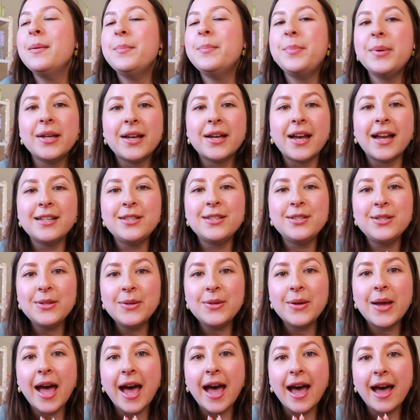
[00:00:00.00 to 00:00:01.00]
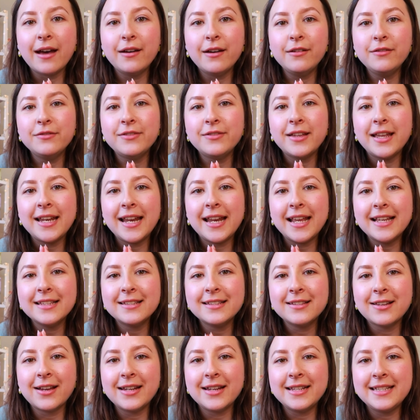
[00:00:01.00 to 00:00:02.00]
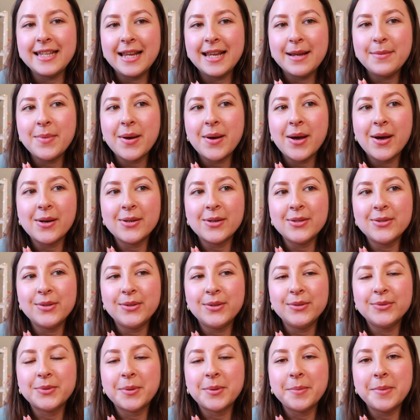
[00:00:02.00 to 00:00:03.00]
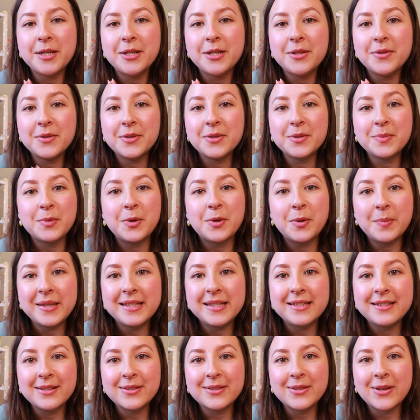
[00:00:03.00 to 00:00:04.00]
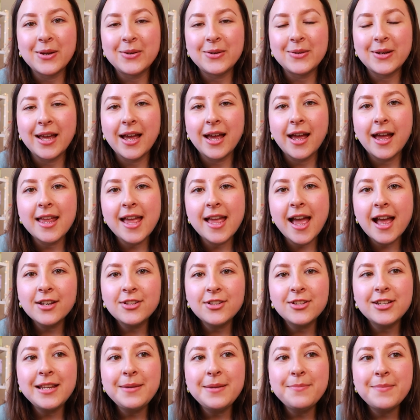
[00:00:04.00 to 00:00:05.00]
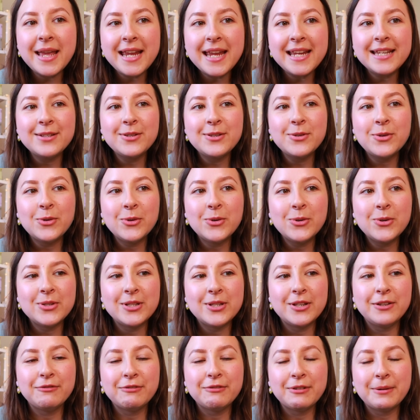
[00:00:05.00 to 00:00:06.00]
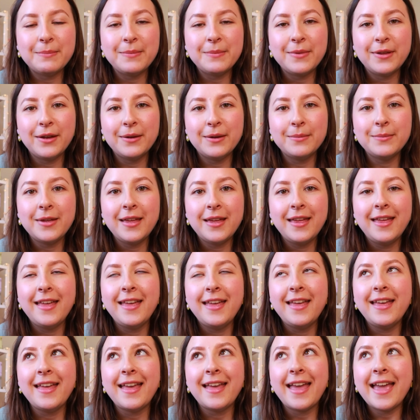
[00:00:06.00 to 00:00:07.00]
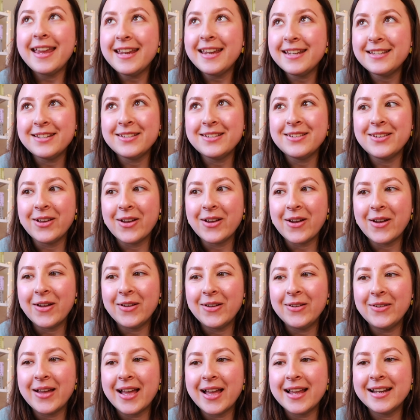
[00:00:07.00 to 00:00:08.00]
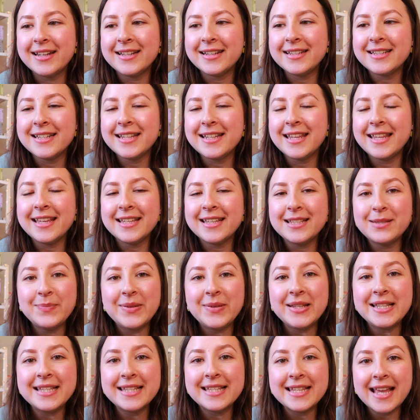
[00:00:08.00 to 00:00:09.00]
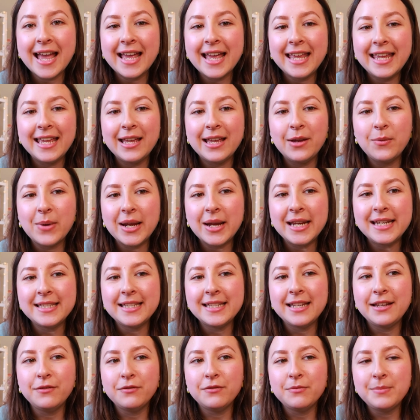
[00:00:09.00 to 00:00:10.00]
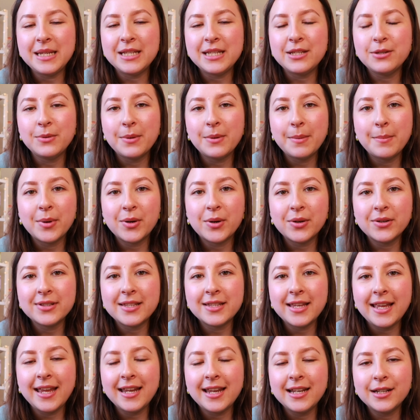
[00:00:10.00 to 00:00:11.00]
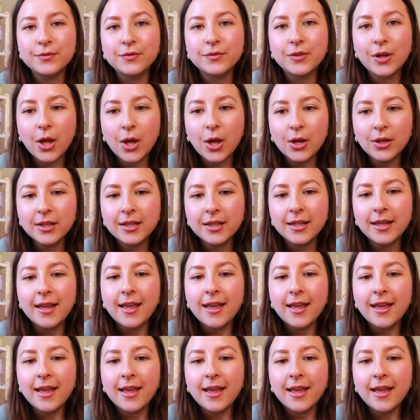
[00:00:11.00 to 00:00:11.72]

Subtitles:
But I do have an exciting parcel from another small business owner. I actually made an order from them ages ago, and it's been sat here waiting for me to unbox it in a vlog.